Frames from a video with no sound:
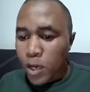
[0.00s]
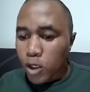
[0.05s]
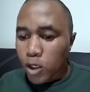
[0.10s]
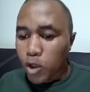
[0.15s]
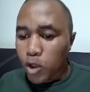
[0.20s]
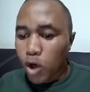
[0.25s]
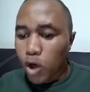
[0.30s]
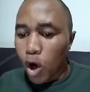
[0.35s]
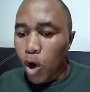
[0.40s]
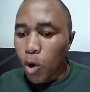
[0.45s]

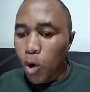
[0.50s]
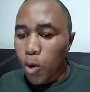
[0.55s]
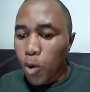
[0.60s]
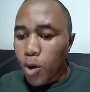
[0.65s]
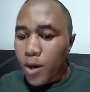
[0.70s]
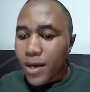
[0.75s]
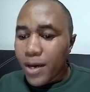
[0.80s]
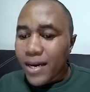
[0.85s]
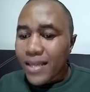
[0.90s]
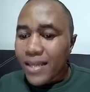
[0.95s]
So
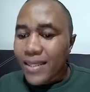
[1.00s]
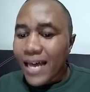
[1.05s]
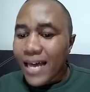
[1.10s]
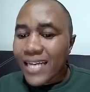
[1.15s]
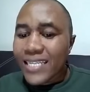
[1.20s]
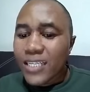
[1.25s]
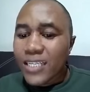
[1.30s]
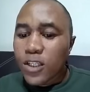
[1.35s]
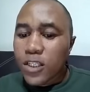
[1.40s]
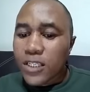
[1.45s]
that
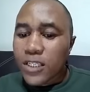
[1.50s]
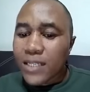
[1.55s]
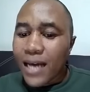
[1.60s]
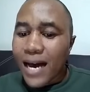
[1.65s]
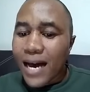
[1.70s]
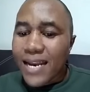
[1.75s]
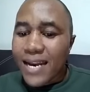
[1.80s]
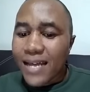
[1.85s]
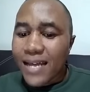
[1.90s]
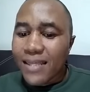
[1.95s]
is
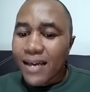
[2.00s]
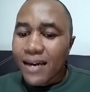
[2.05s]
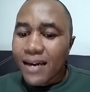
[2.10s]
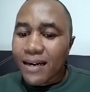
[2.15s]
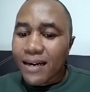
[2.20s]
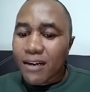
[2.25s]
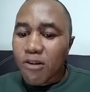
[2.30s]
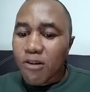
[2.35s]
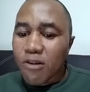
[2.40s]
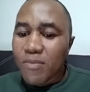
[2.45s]
another
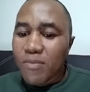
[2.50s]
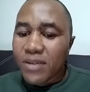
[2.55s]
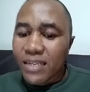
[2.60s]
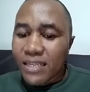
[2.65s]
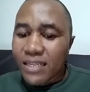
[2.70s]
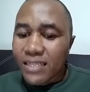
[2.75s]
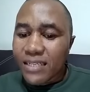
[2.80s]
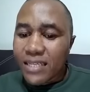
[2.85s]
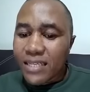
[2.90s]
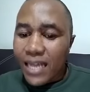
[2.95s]

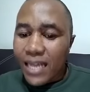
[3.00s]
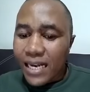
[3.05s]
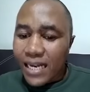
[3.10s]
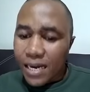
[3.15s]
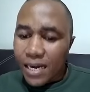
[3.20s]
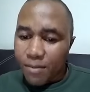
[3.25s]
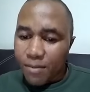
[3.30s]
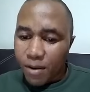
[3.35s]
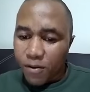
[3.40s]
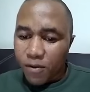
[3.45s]
recommendation that
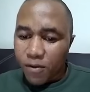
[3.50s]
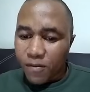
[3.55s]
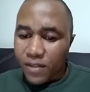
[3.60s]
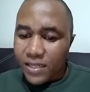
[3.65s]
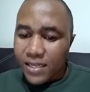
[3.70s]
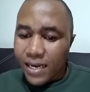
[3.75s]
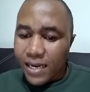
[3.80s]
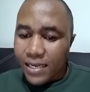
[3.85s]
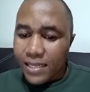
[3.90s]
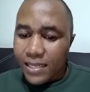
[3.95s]
came out of the
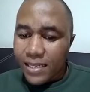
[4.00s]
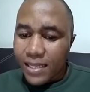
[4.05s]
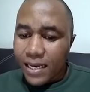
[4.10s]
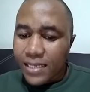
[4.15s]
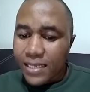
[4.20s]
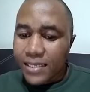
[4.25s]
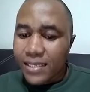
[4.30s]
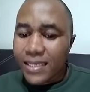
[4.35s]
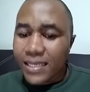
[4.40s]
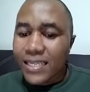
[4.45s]
study that
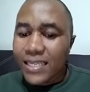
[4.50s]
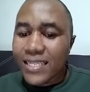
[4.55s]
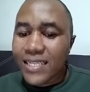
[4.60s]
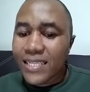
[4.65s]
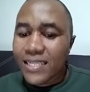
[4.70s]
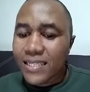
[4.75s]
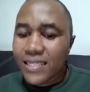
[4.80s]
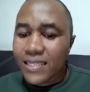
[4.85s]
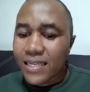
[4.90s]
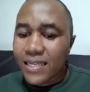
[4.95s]
this
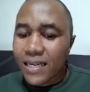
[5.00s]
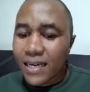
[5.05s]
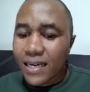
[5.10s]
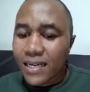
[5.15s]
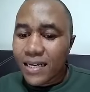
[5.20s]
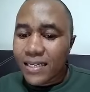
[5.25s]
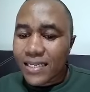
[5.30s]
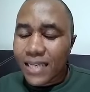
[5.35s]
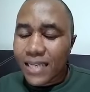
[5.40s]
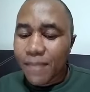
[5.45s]
is
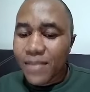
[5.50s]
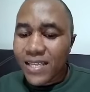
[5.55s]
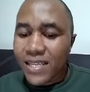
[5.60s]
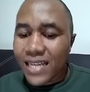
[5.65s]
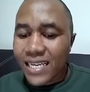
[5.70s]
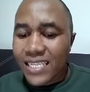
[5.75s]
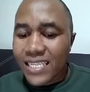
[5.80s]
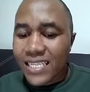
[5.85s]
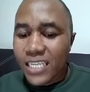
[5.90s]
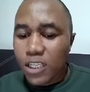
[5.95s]
something
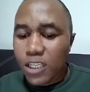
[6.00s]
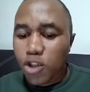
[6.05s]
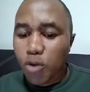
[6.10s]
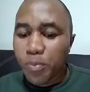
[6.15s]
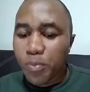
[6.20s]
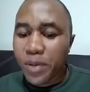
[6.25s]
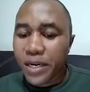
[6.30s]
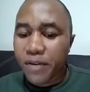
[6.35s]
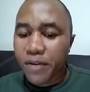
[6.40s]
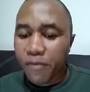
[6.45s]
that needs to
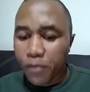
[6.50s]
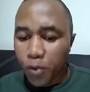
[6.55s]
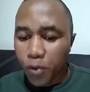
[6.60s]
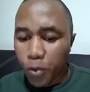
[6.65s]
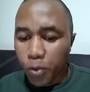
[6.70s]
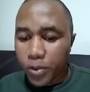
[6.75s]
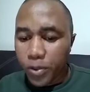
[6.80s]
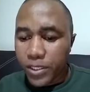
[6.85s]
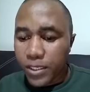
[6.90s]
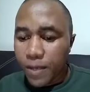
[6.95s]
be
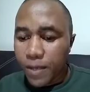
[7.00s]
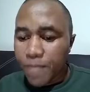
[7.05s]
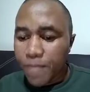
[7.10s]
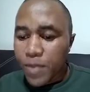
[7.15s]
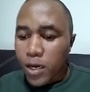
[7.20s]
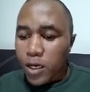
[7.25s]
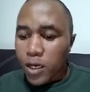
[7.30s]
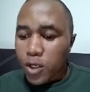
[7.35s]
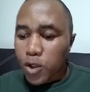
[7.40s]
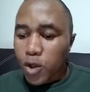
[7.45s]
reviewed
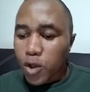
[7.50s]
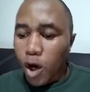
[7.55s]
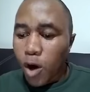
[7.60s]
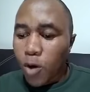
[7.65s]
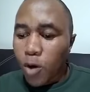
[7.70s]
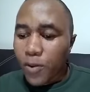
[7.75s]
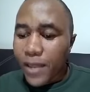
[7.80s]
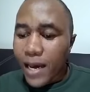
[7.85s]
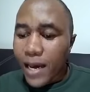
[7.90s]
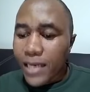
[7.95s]

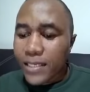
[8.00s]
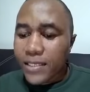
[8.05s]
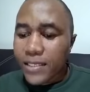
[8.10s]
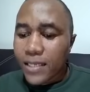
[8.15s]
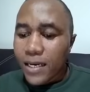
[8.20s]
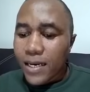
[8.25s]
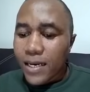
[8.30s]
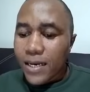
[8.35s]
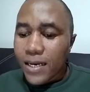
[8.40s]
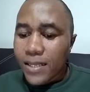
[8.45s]
so that
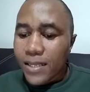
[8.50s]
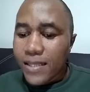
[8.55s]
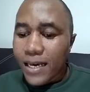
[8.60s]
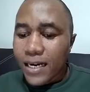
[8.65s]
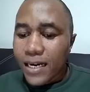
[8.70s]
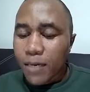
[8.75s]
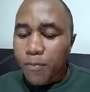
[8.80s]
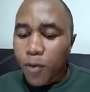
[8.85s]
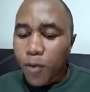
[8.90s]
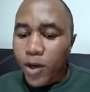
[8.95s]
the
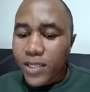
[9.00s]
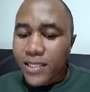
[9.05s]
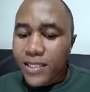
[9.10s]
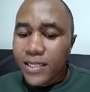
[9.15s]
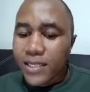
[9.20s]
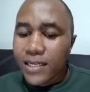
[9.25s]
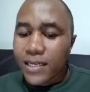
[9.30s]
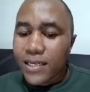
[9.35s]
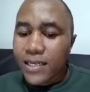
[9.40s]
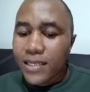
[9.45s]

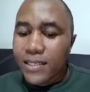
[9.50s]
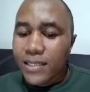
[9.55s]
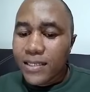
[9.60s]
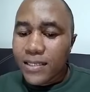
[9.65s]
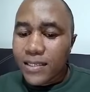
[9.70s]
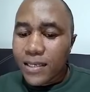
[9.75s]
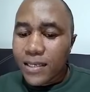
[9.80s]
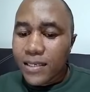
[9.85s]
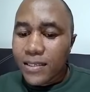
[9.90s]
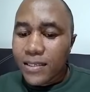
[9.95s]
reporting
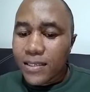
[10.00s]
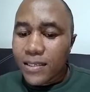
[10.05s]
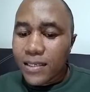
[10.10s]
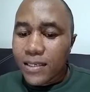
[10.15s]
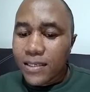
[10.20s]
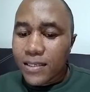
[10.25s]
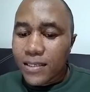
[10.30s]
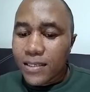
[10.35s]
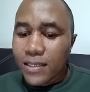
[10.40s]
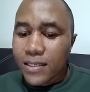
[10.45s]
is, is,
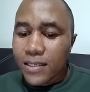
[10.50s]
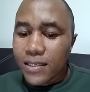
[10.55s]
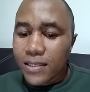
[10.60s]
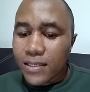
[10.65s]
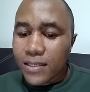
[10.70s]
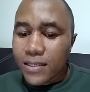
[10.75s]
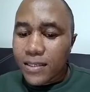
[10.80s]
is, is,